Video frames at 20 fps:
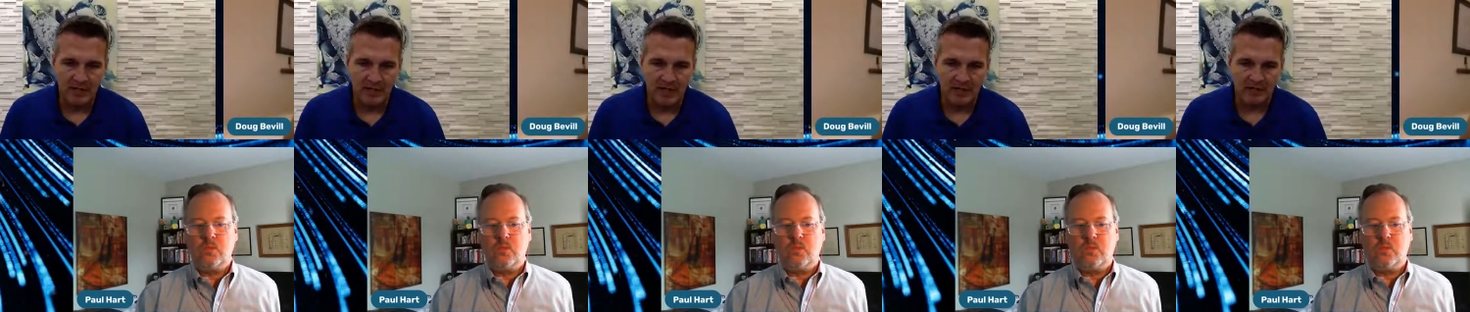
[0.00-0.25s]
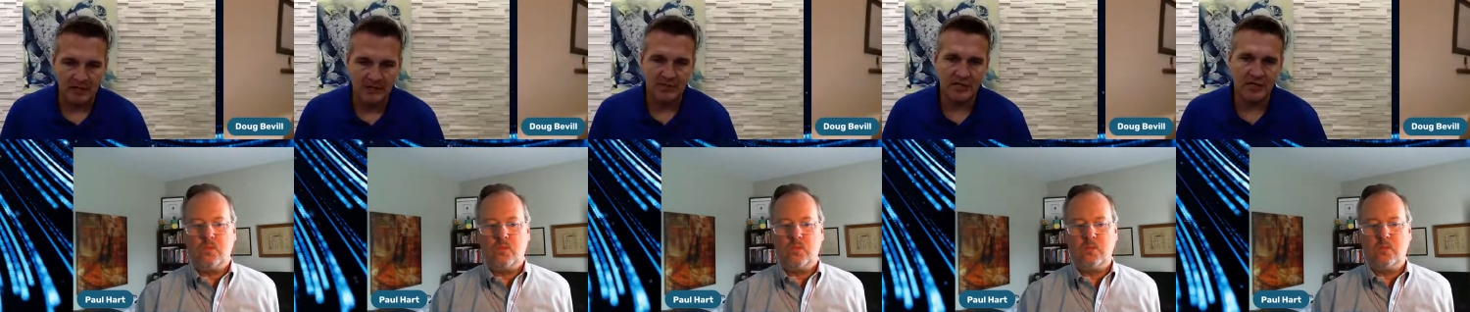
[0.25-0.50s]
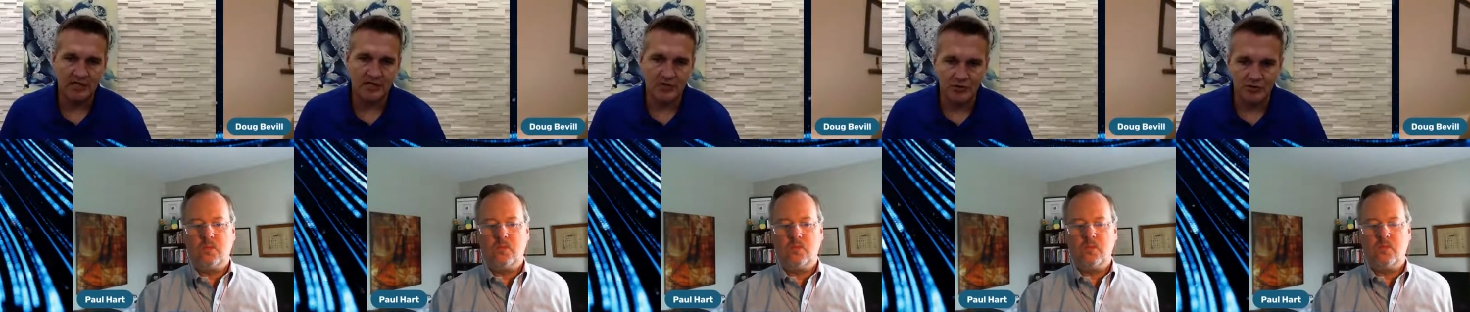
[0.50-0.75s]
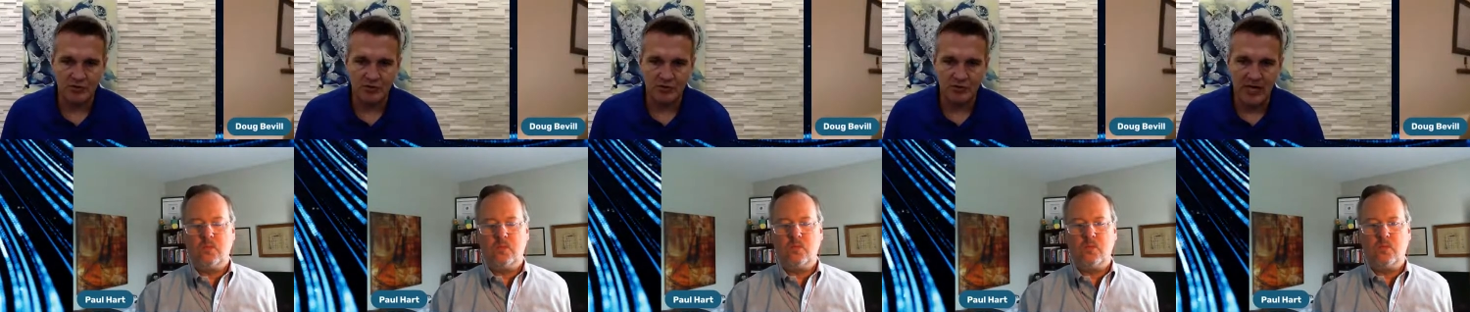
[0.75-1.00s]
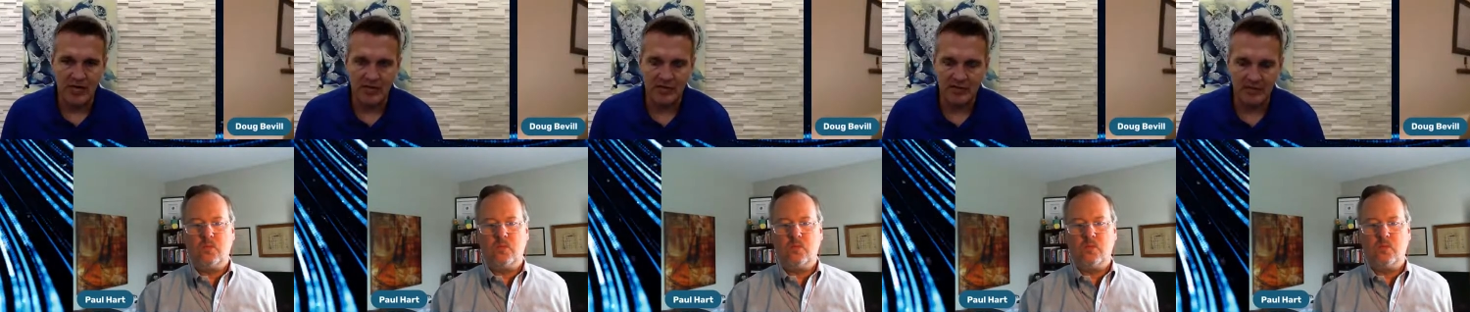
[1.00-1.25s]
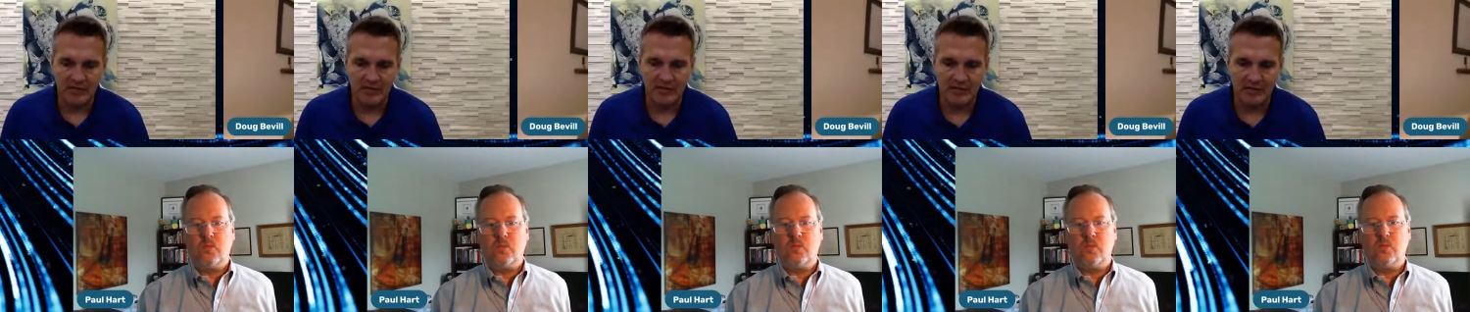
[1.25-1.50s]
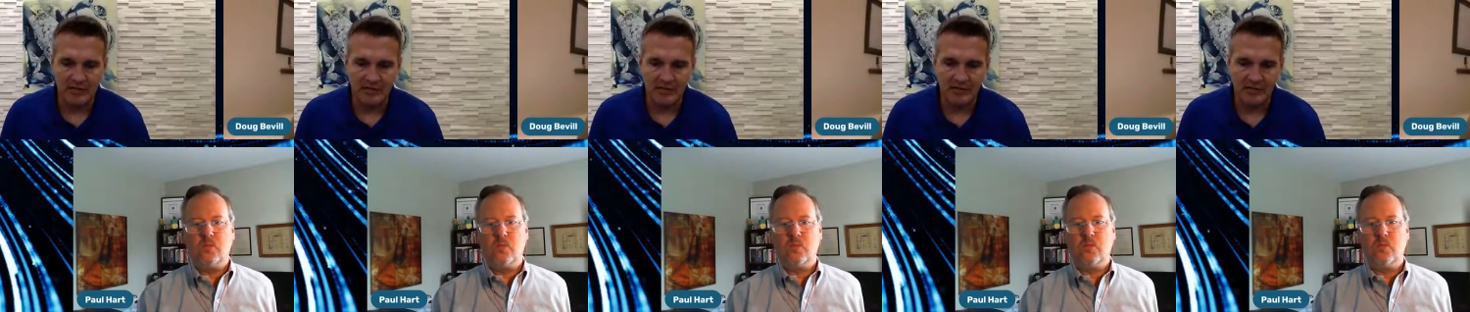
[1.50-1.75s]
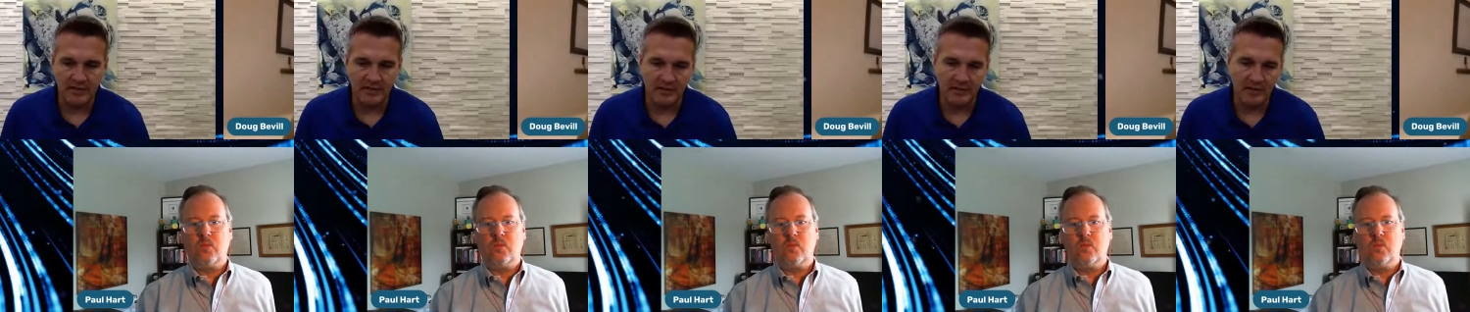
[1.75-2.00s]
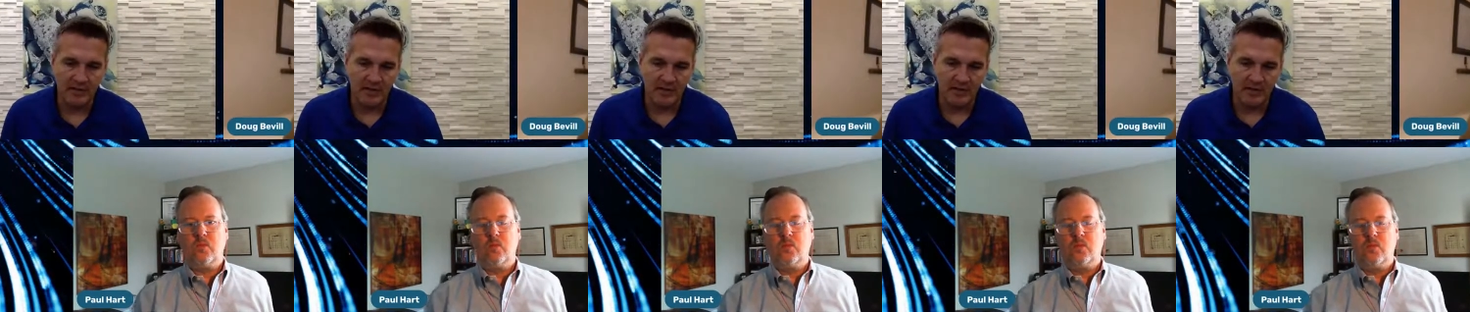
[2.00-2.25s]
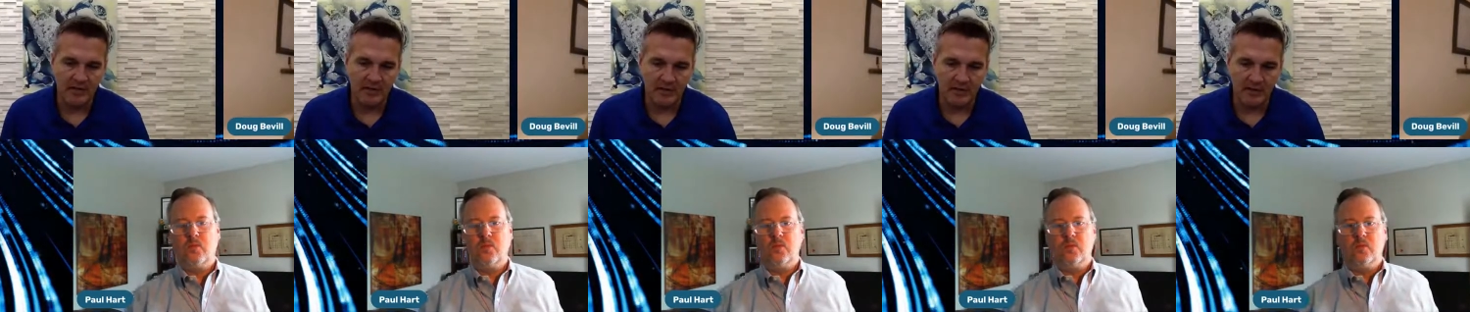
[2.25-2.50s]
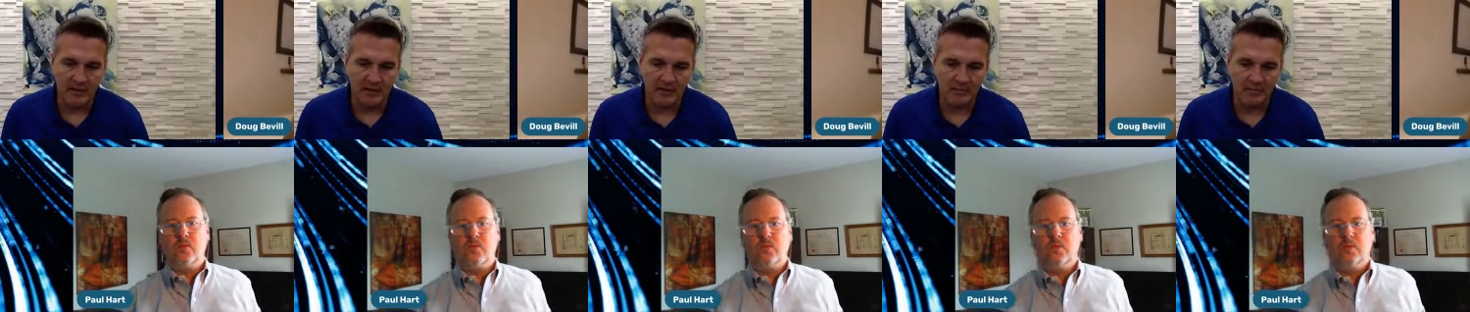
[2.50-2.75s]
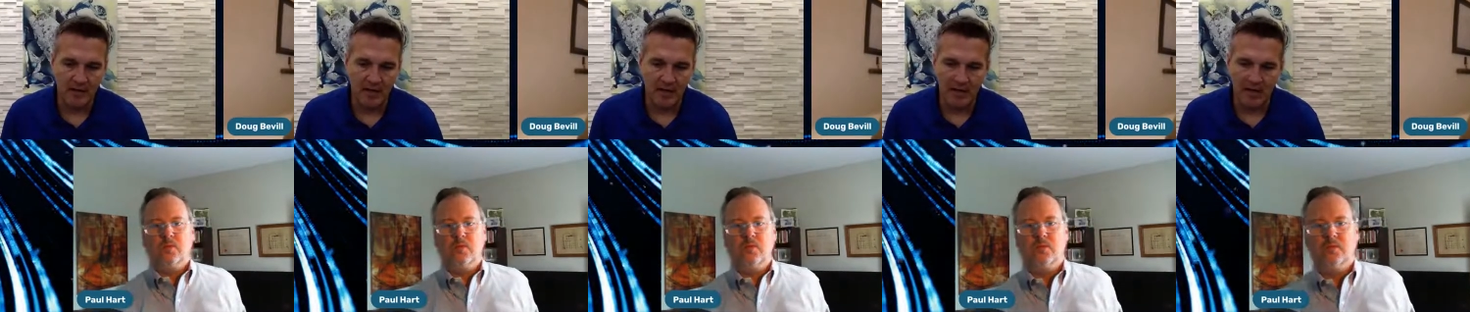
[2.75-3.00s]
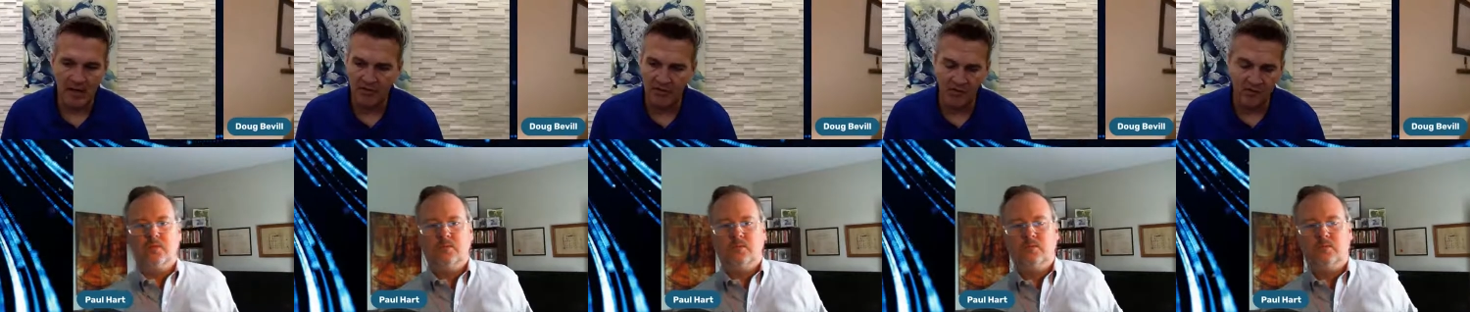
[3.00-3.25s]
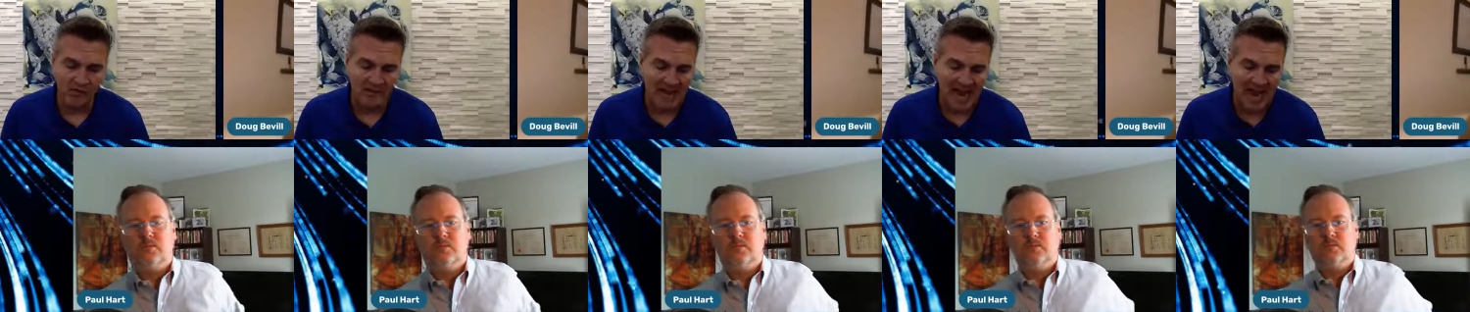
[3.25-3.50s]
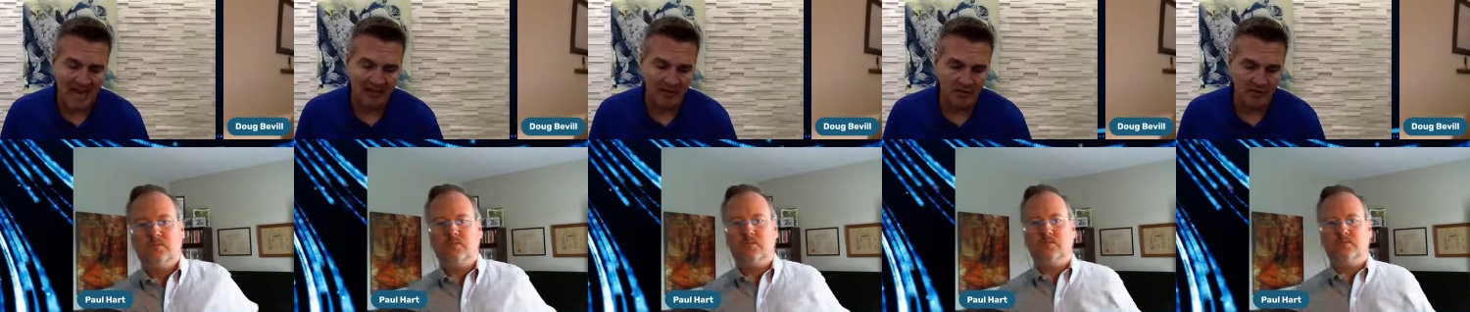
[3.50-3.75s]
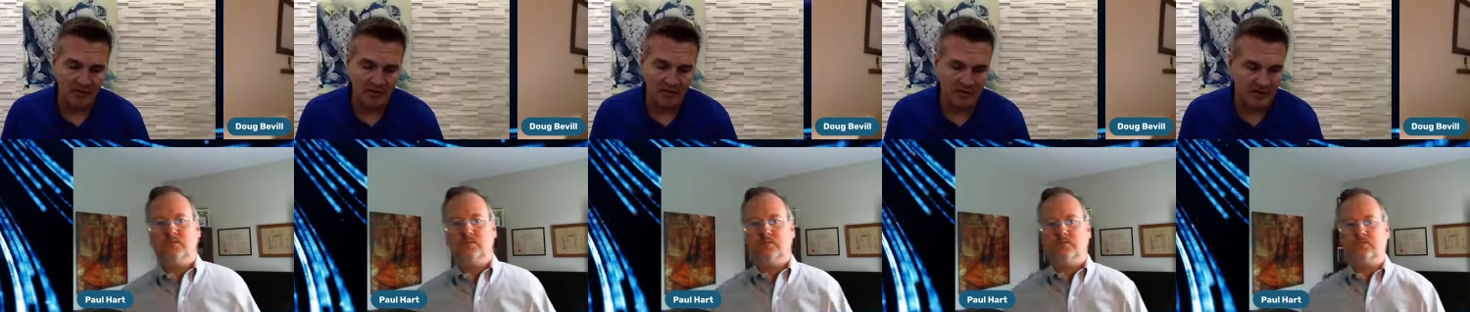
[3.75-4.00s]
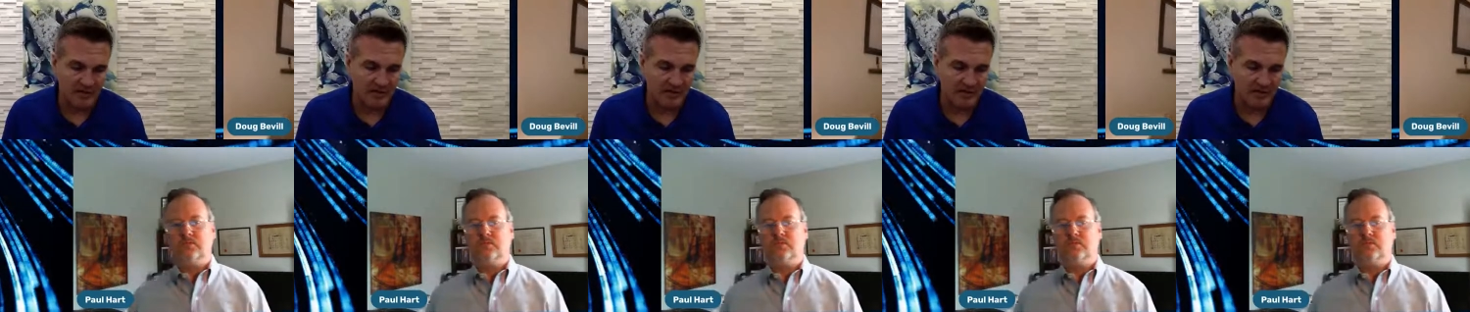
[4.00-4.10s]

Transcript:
Speaker 1: and set your strategy and and and uh, I, I, think tactically